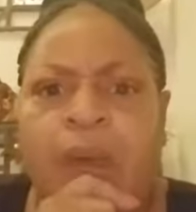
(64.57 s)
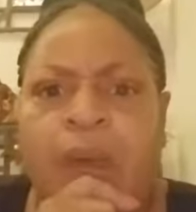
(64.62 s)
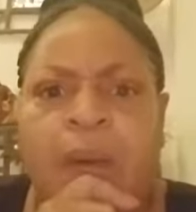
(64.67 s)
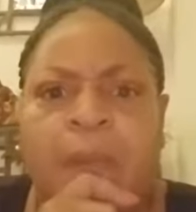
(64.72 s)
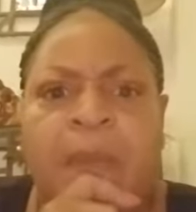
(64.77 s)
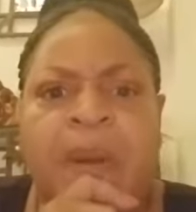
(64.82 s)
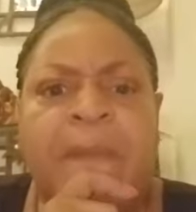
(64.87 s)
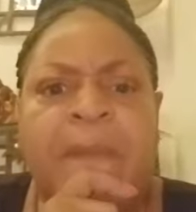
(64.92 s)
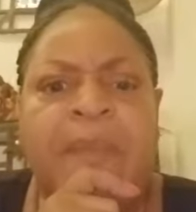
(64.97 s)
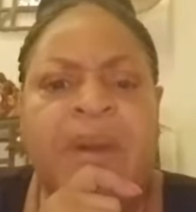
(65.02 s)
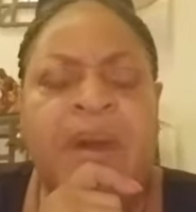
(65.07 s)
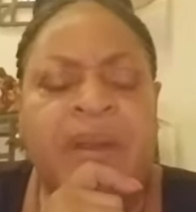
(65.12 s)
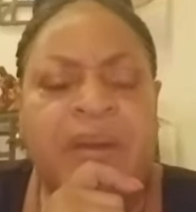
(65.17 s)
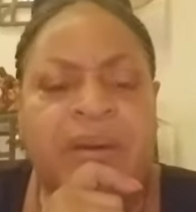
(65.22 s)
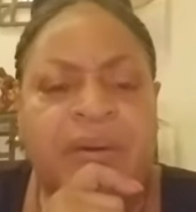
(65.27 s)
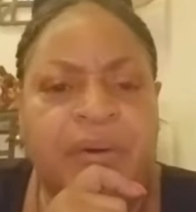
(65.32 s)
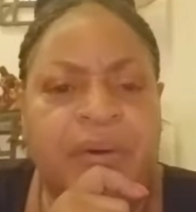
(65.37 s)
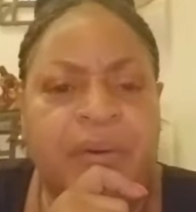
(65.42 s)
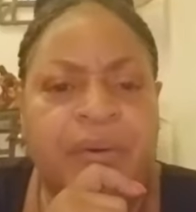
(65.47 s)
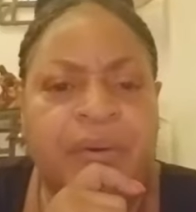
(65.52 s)
My
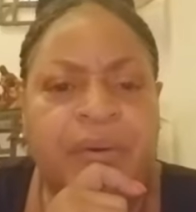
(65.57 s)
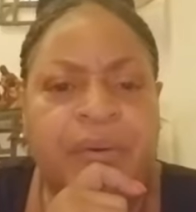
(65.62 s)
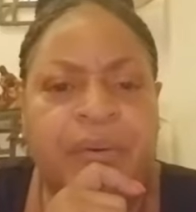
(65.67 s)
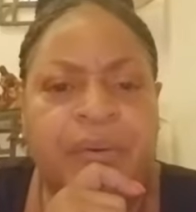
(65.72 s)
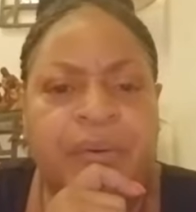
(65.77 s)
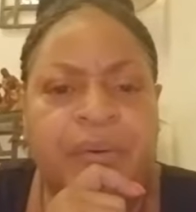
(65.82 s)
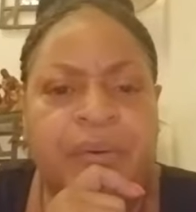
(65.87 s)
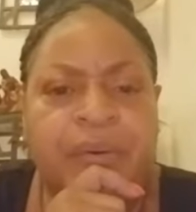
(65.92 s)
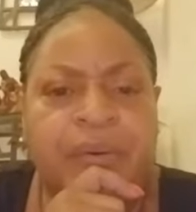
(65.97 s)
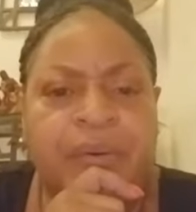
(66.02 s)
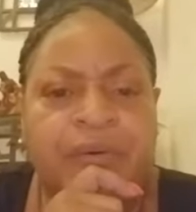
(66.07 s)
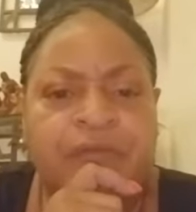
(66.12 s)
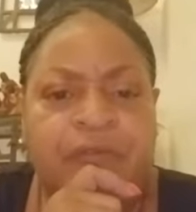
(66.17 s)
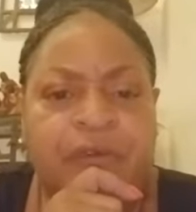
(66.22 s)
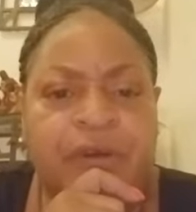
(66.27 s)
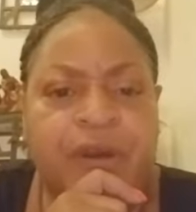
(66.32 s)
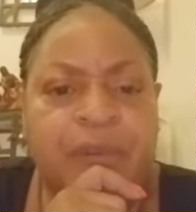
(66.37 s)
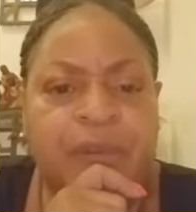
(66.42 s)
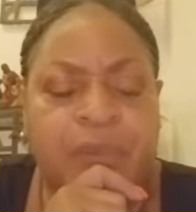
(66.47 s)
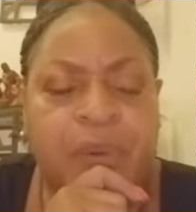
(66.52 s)
medical,
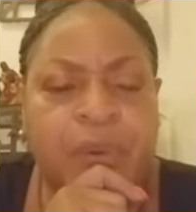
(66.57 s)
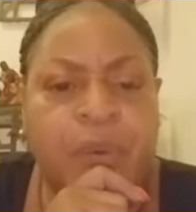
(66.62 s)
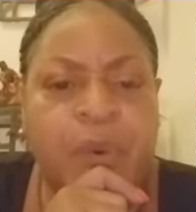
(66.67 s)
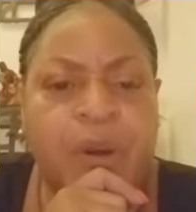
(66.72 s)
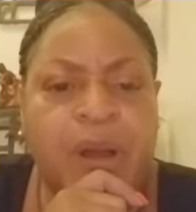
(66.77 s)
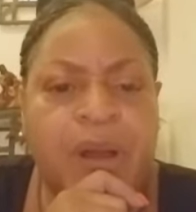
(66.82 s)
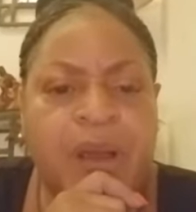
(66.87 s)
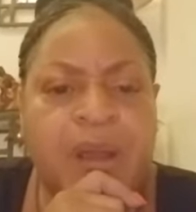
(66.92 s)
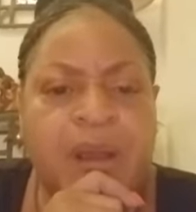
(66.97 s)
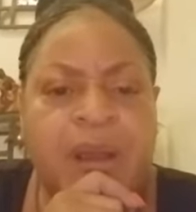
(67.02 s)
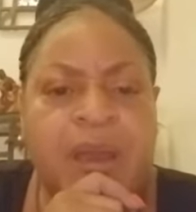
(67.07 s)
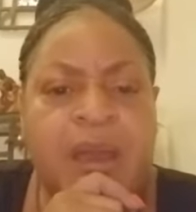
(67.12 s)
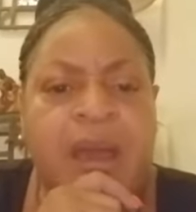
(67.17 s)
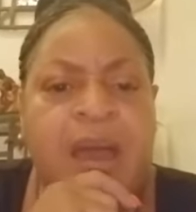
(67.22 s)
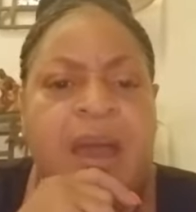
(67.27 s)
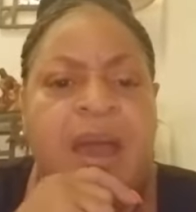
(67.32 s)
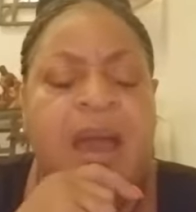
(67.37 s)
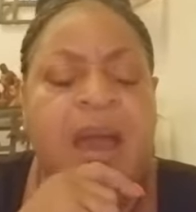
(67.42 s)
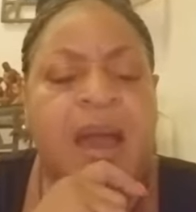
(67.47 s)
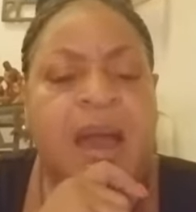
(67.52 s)
for number one,
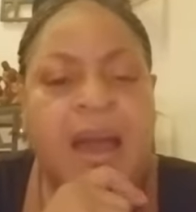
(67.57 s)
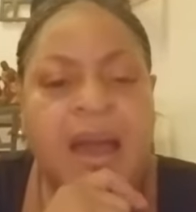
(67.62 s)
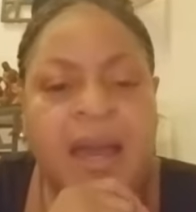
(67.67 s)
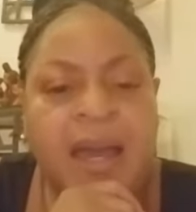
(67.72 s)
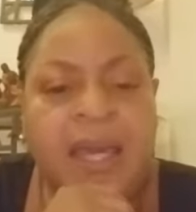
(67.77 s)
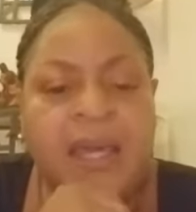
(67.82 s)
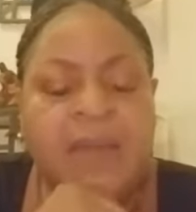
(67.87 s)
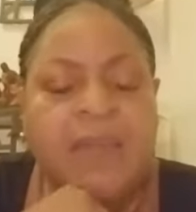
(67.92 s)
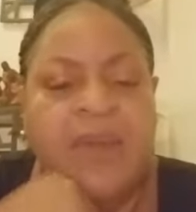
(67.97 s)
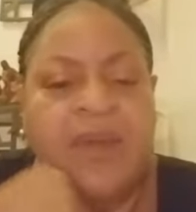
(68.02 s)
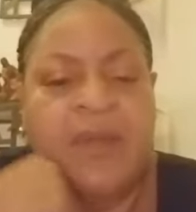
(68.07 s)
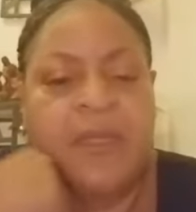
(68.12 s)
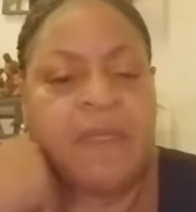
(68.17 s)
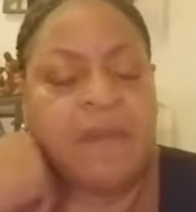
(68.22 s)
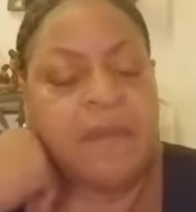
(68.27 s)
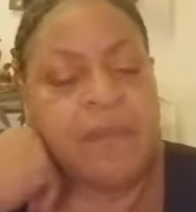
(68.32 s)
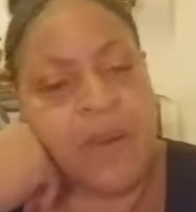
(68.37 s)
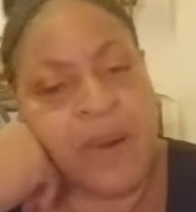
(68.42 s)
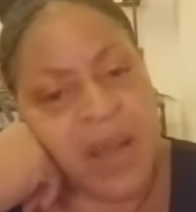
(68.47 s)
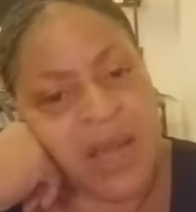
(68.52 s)
I am in the
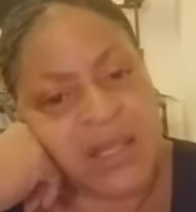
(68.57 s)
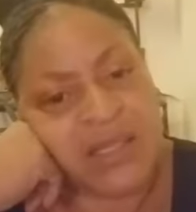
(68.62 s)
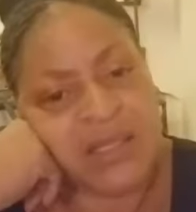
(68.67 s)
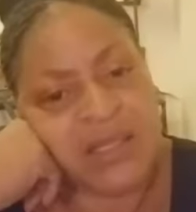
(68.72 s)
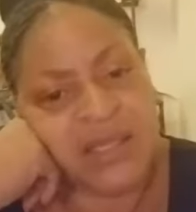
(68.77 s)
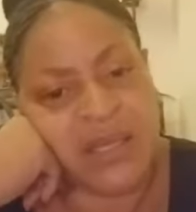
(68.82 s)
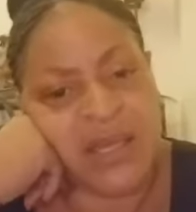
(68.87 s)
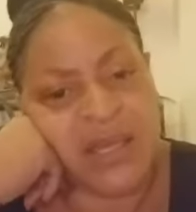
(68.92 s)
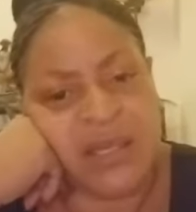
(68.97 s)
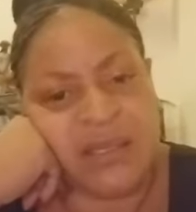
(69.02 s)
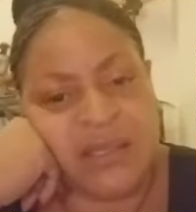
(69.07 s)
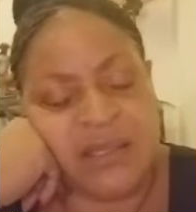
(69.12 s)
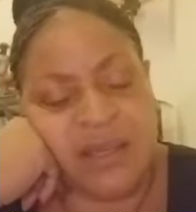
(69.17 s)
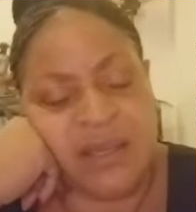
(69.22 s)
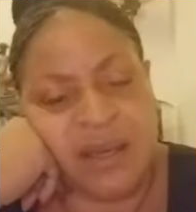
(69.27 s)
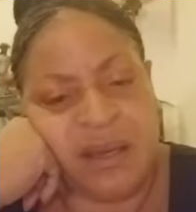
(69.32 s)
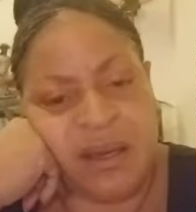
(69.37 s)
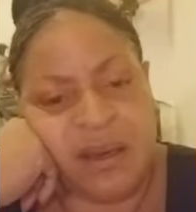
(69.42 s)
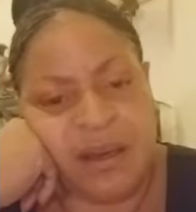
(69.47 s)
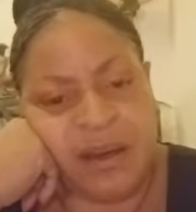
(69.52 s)
process
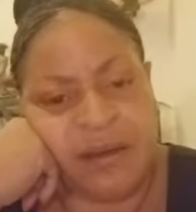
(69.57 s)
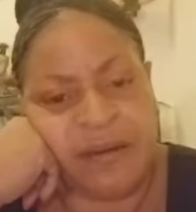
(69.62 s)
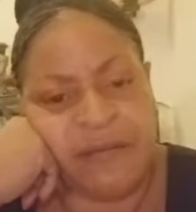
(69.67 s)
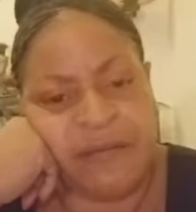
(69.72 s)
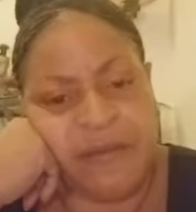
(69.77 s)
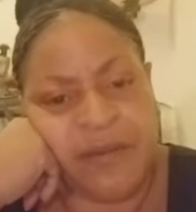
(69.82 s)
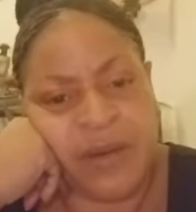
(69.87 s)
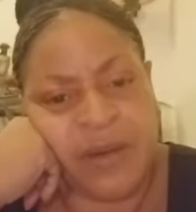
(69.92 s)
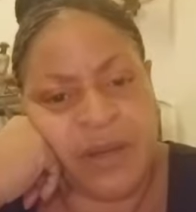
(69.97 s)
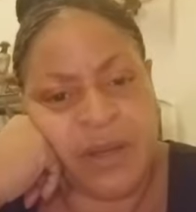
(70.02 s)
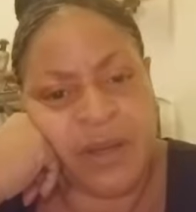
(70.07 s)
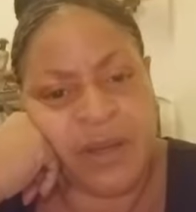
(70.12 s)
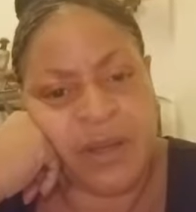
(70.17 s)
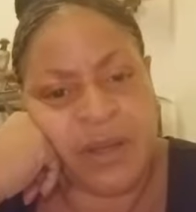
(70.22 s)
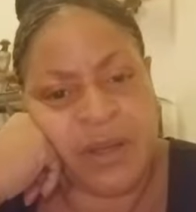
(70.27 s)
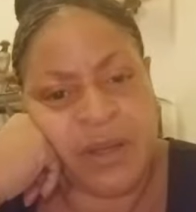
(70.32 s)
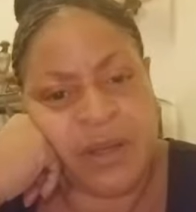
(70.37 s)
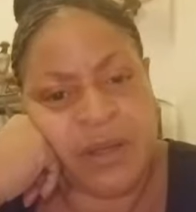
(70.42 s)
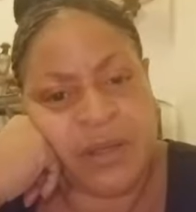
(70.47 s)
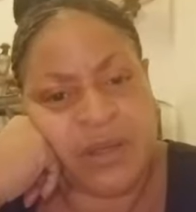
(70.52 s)
of
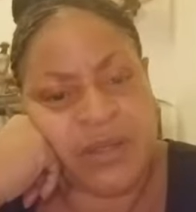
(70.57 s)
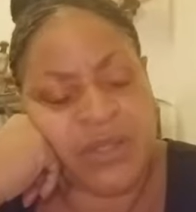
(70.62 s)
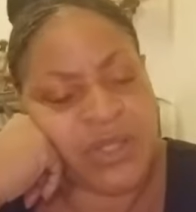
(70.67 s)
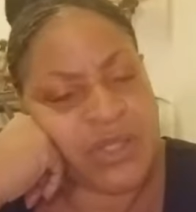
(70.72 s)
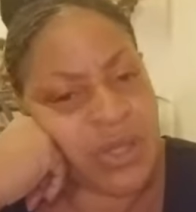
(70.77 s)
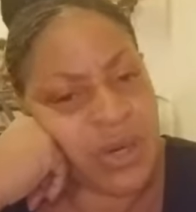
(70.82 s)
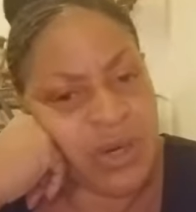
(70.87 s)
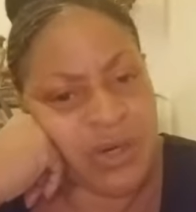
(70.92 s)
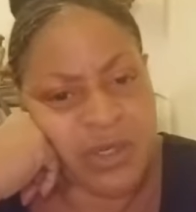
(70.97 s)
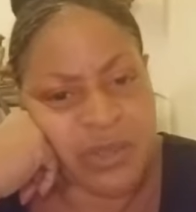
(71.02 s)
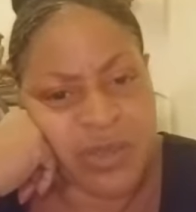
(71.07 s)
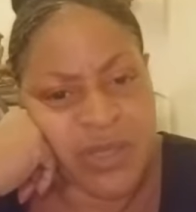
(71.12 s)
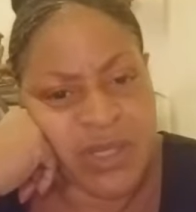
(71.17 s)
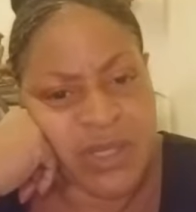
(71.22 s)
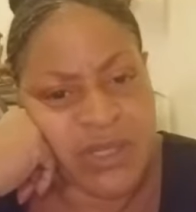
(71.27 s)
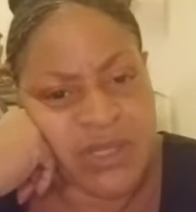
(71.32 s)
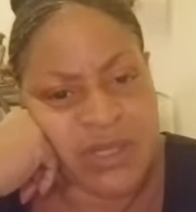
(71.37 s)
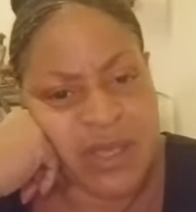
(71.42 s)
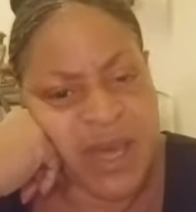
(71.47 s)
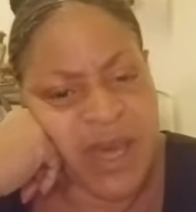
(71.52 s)

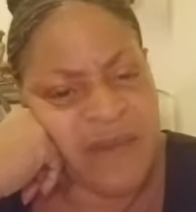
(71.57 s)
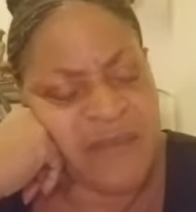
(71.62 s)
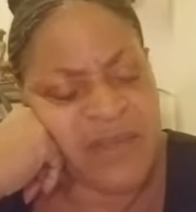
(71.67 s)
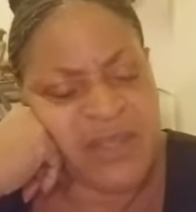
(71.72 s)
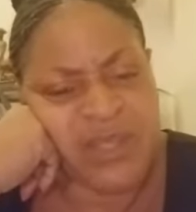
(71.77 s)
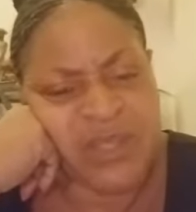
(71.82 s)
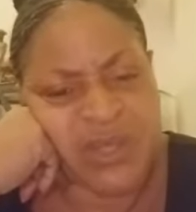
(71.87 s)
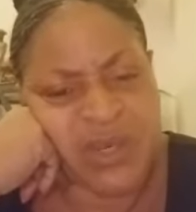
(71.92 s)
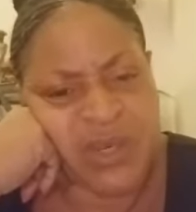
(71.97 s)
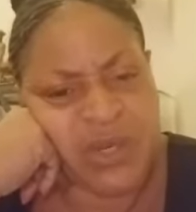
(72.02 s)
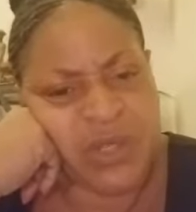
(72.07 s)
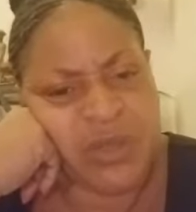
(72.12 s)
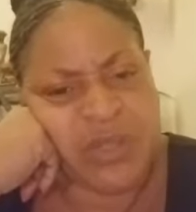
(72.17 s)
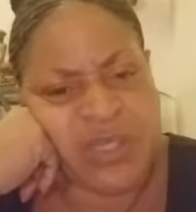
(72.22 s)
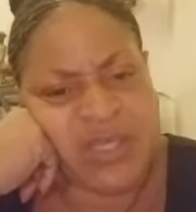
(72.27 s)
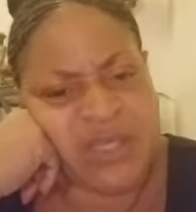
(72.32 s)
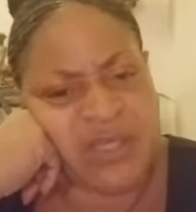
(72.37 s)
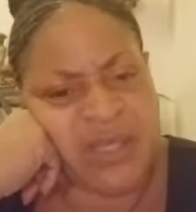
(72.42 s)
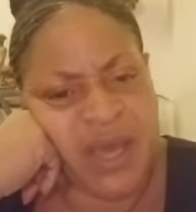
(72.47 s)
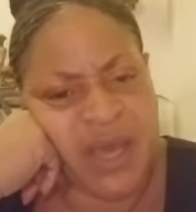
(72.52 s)
having
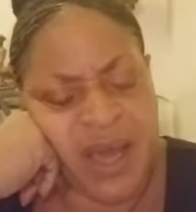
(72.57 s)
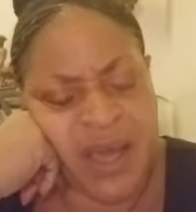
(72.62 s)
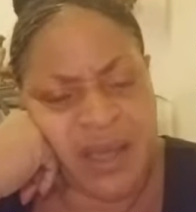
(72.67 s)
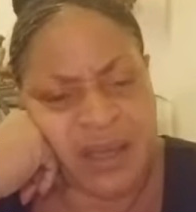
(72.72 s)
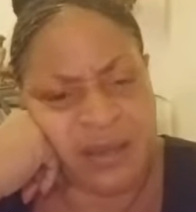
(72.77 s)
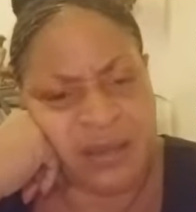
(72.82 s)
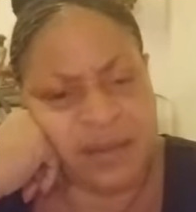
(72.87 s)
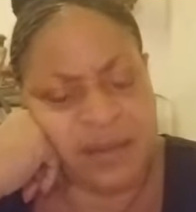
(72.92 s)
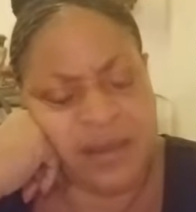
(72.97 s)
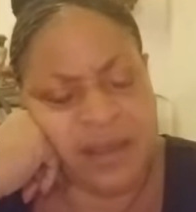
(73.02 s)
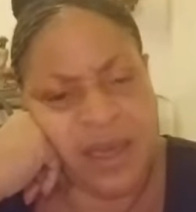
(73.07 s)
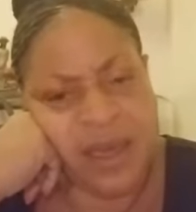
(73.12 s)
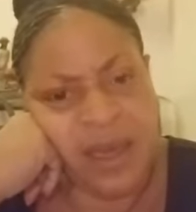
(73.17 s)
surgeries done.